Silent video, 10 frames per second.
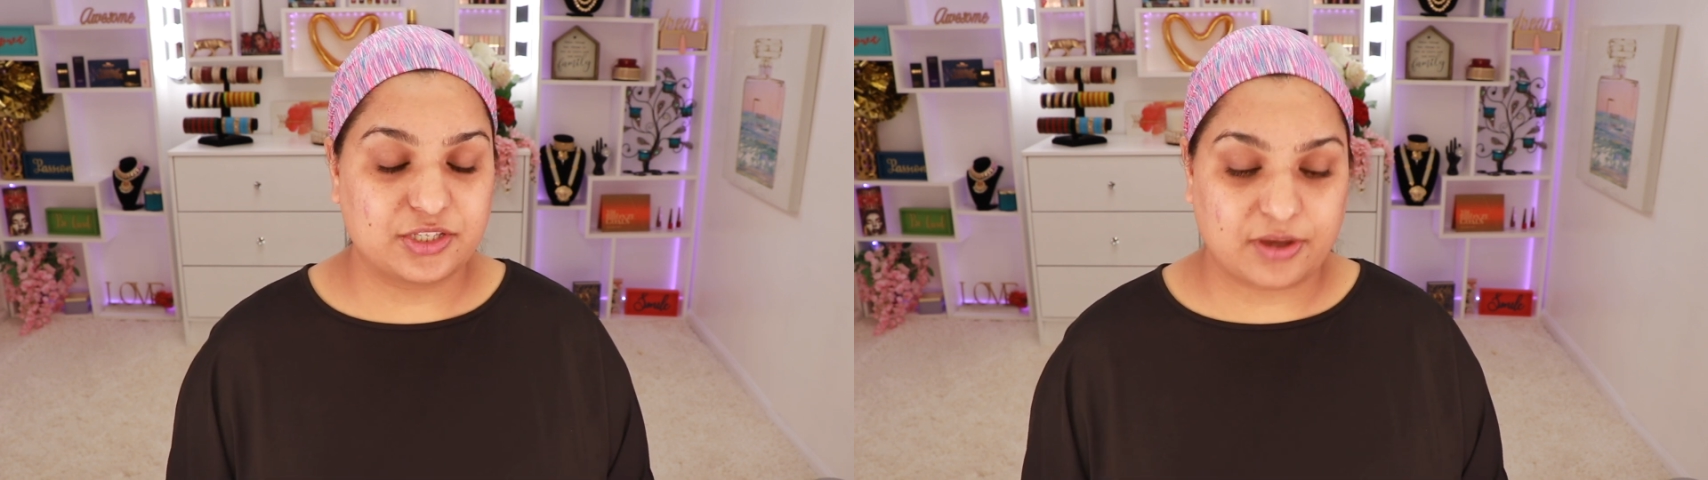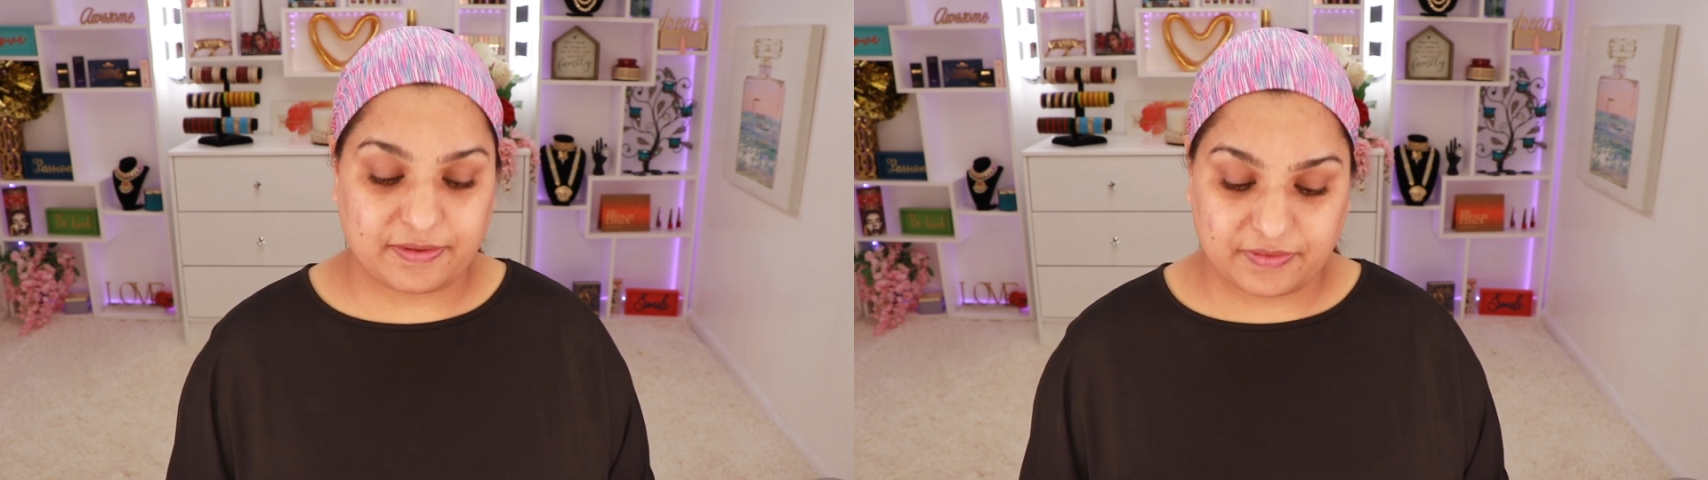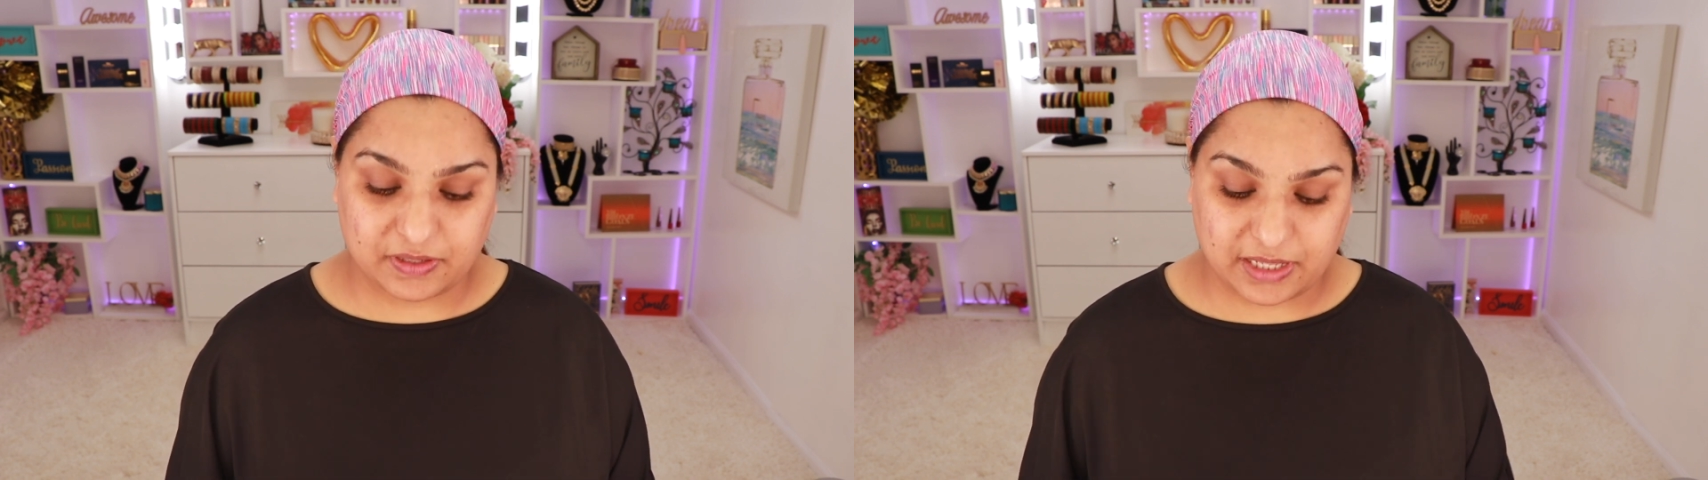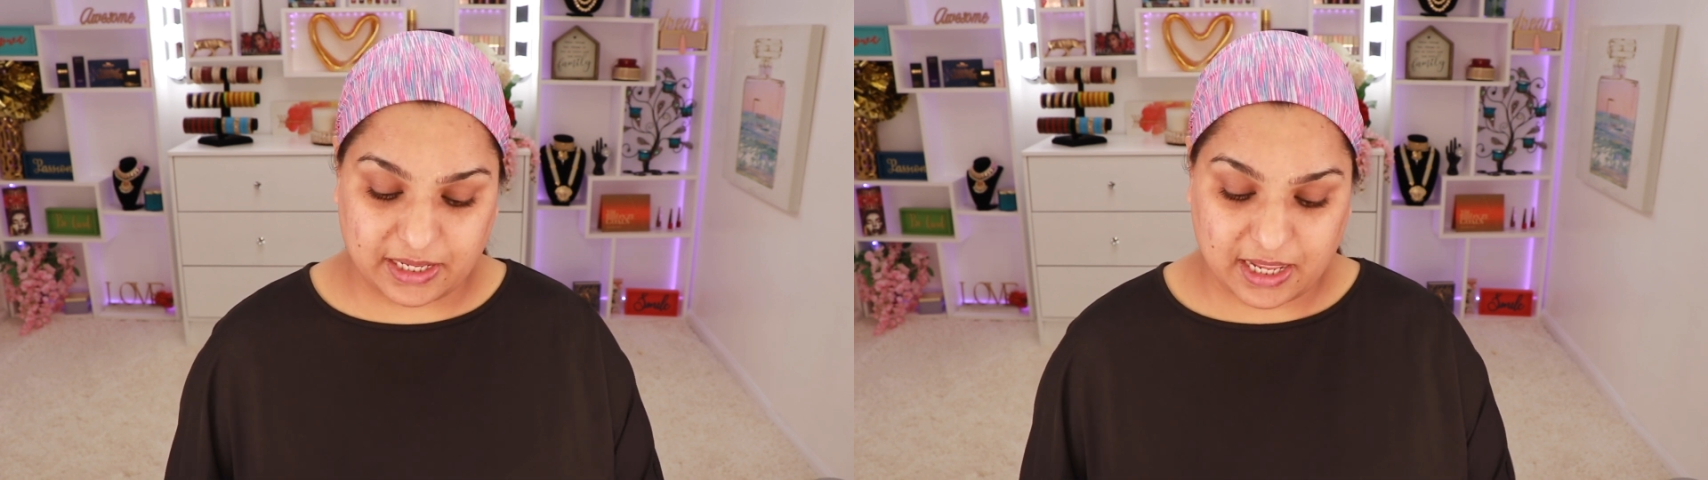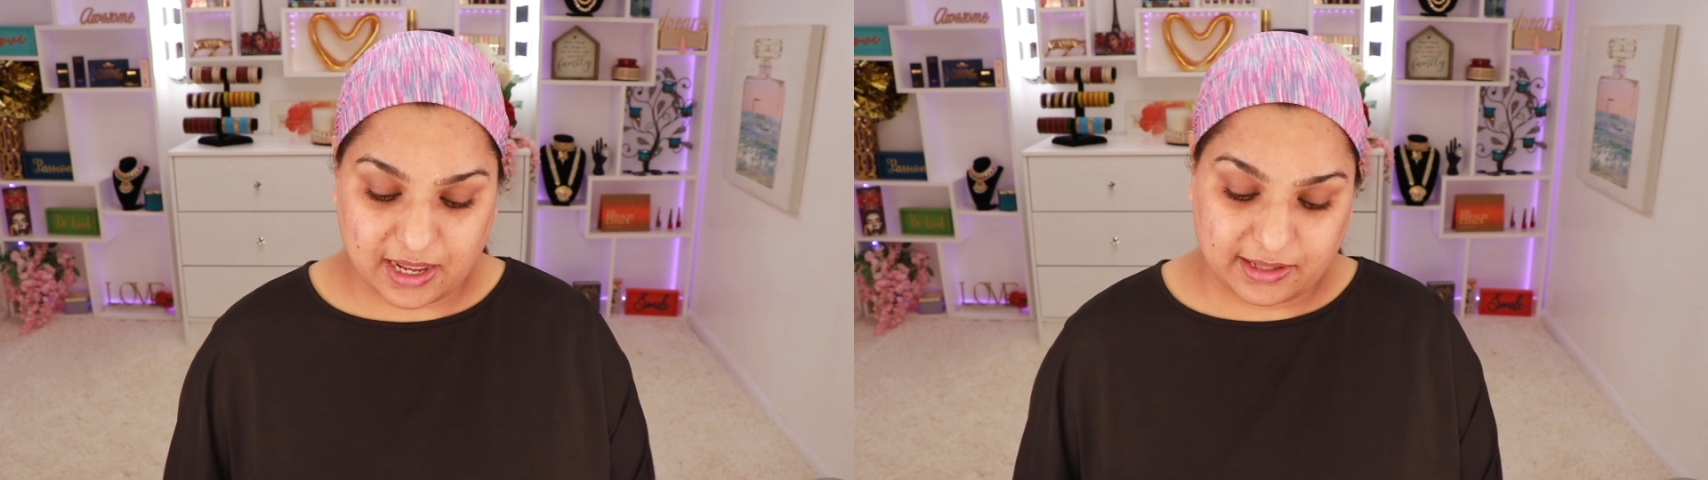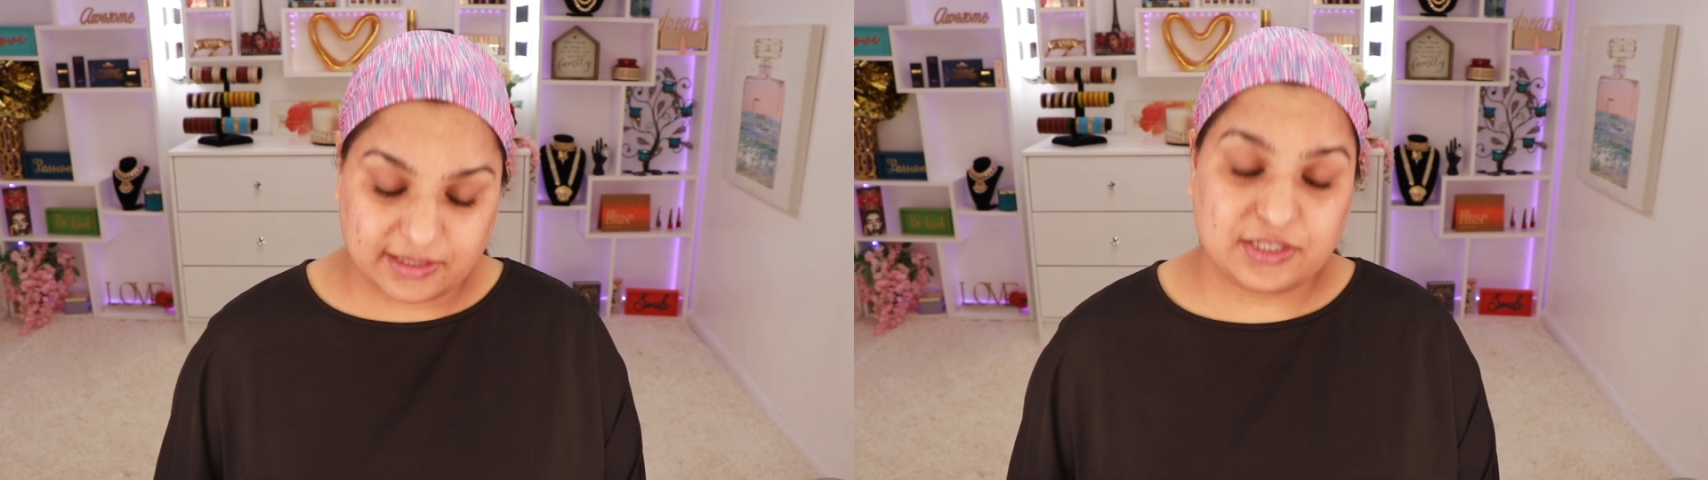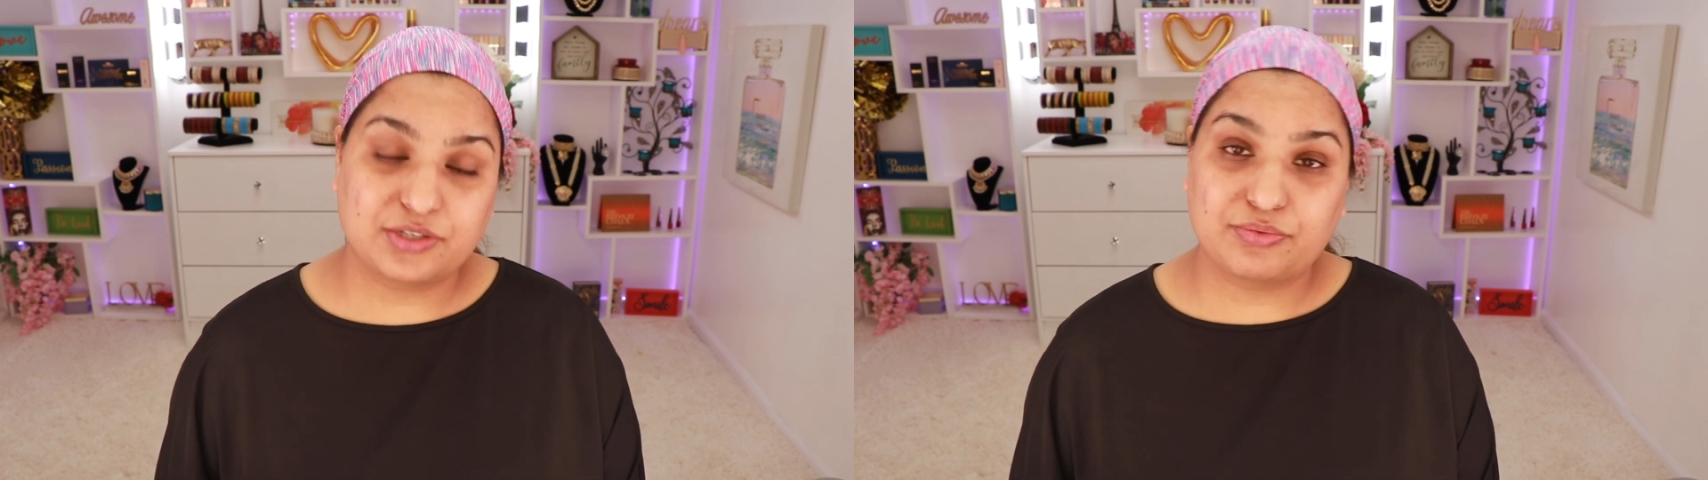So I feel like this is a